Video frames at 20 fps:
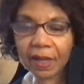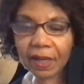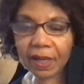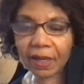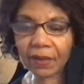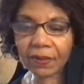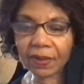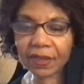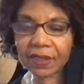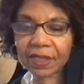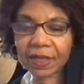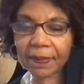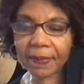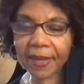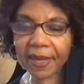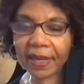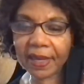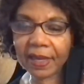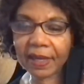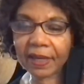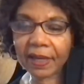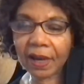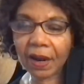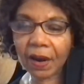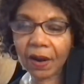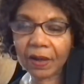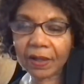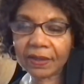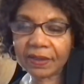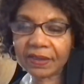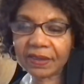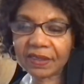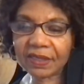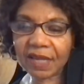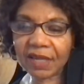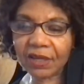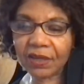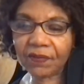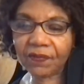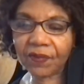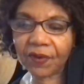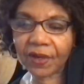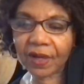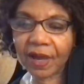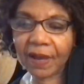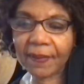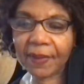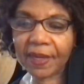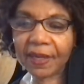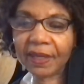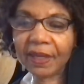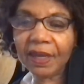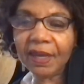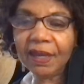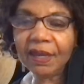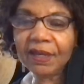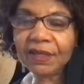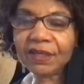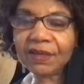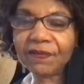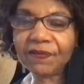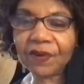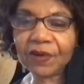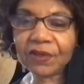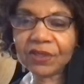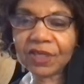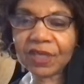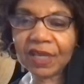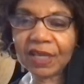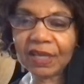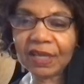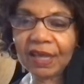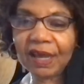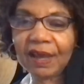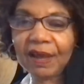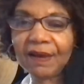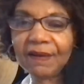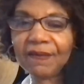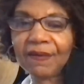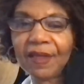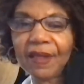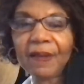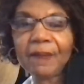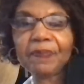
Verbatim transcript: Irahita Gardens, thank you for coming, Diversity Love.